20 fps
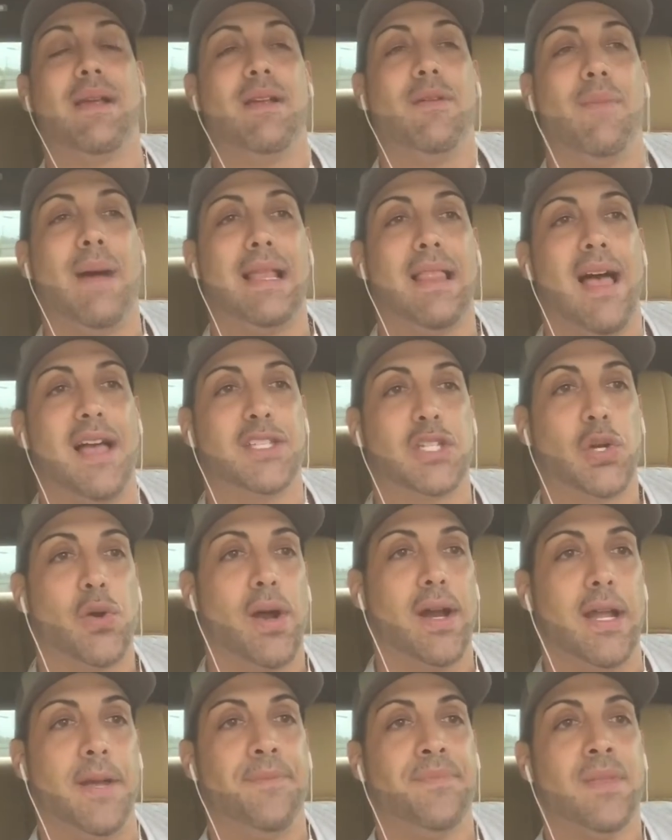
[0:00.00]
lines of
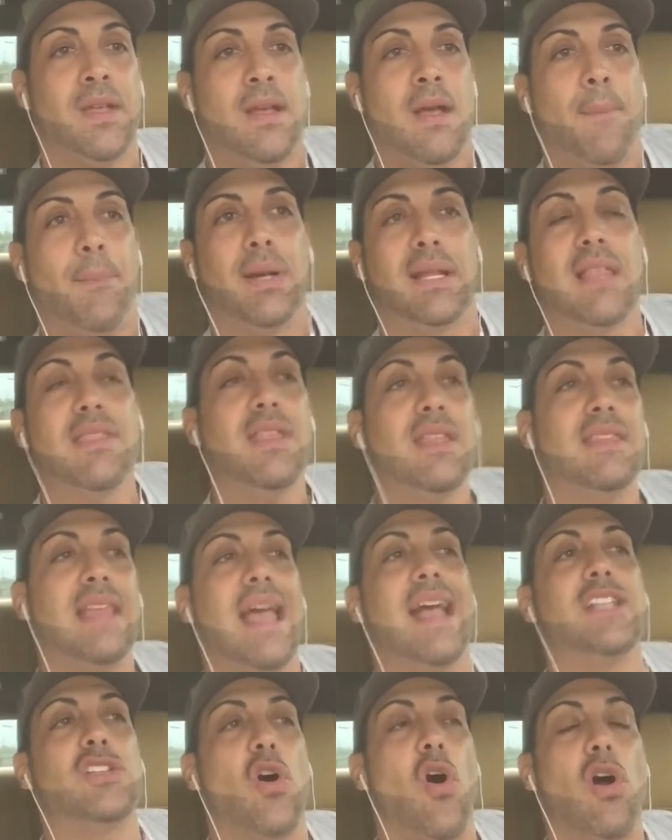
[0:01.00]
credit. But at the end of the
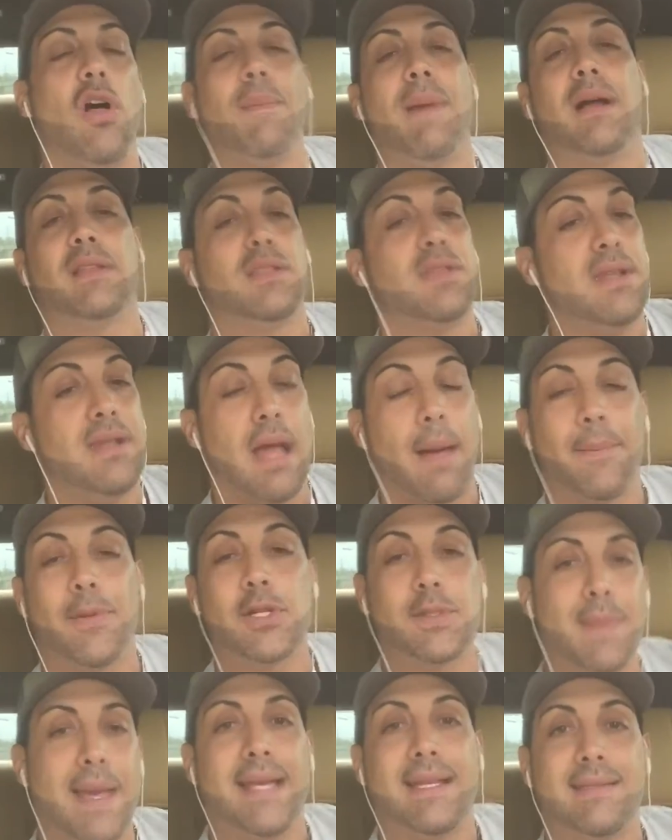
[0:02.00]
day, it's all about the
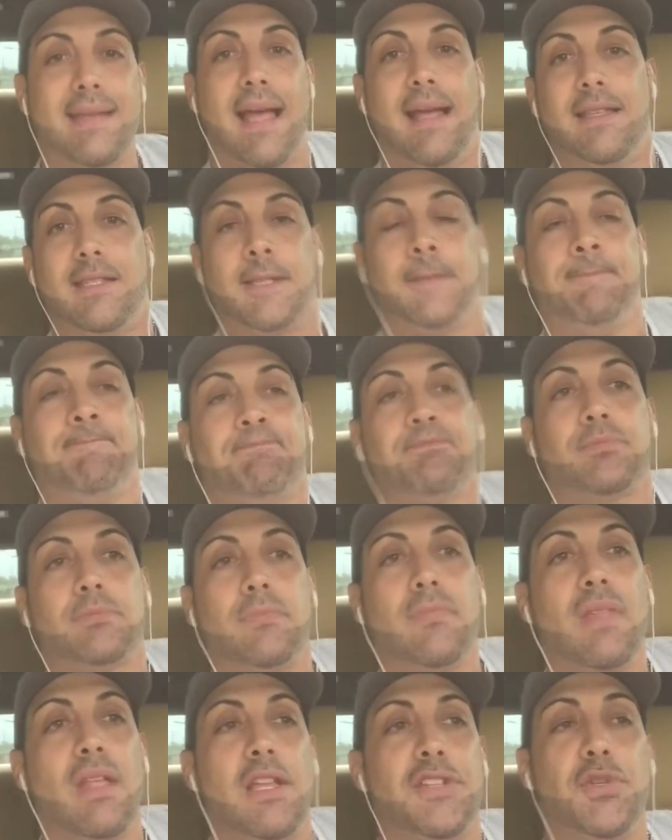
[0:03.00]
numbers make sense.
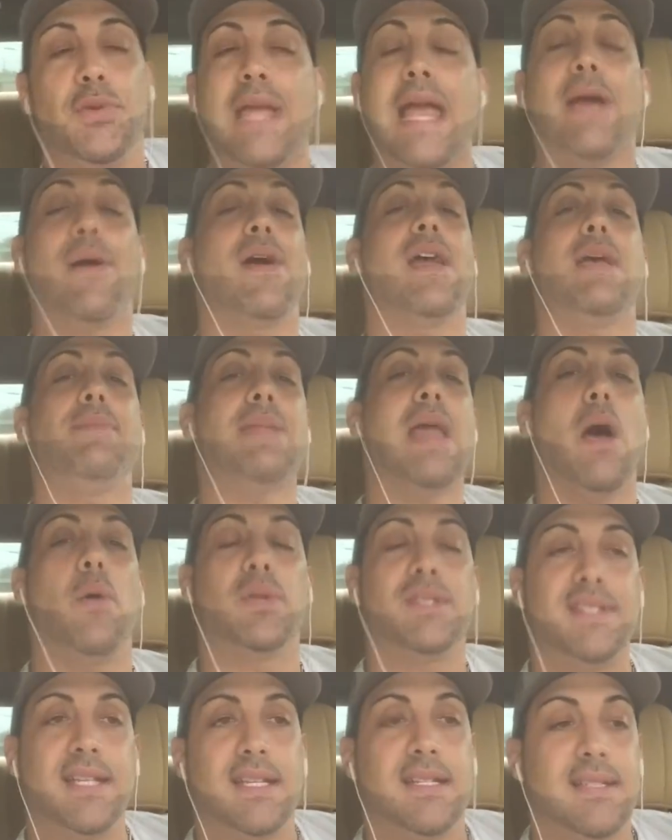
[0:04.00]
So here I am now
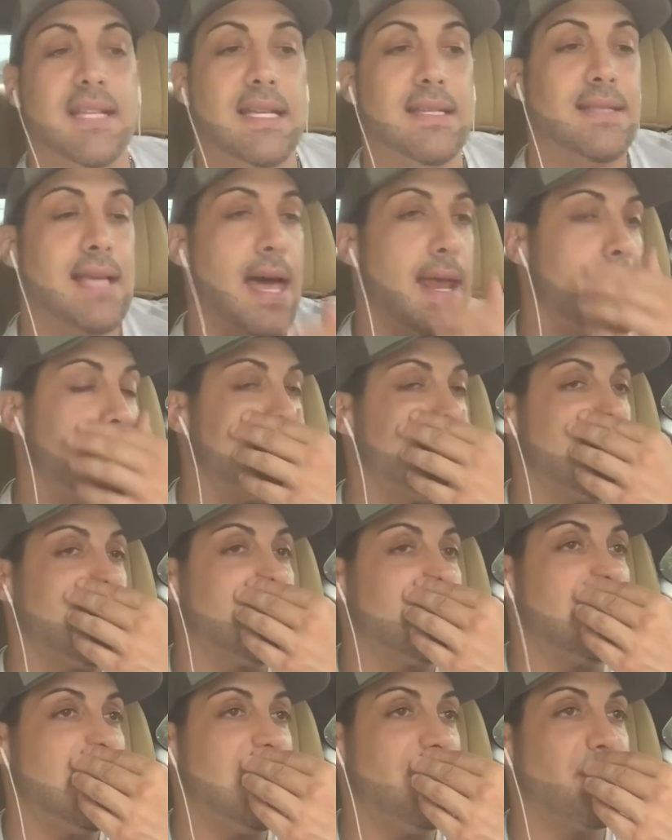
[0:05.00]
with 16 tenants, 16